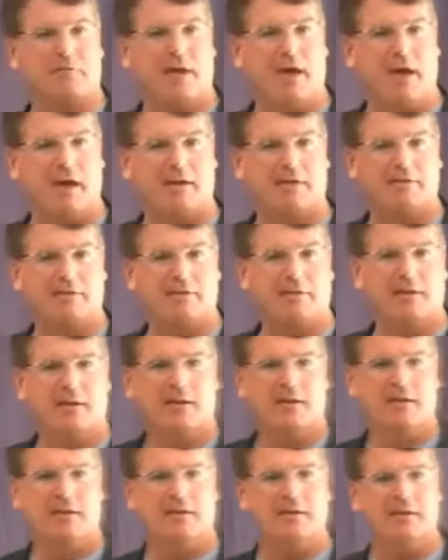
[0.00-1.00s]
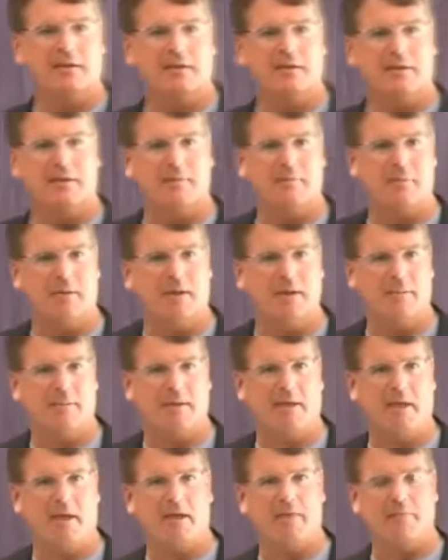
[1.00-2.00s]
fact, and it
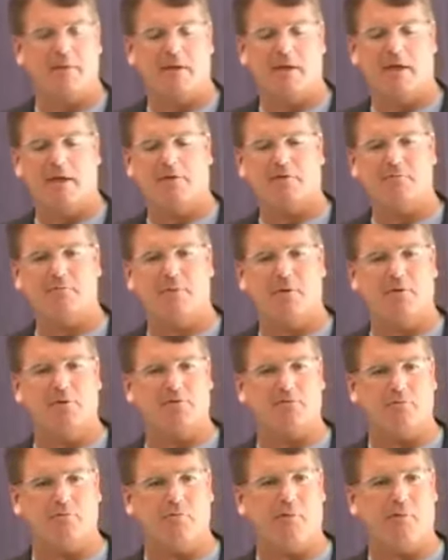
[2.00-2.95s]
became an ex post